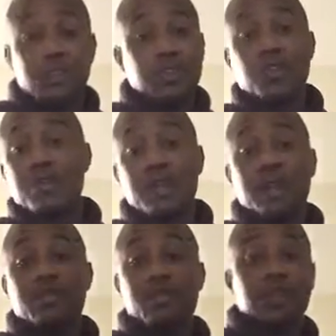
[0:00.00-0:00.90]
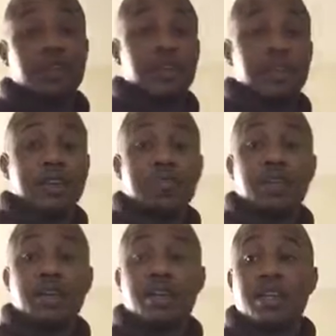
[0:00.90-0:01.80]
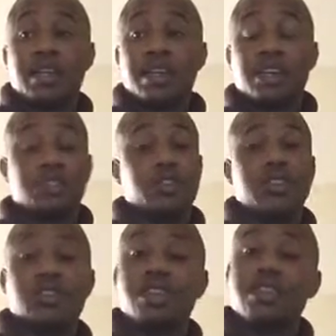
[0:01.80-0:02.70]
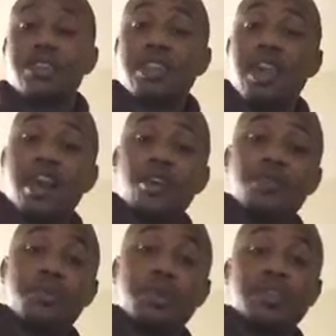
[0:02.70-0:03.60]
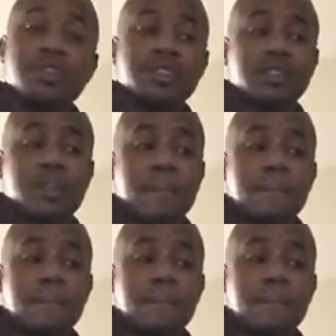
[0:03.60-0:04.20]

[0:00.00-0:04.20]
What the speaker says: doing whatever, but it translates to now because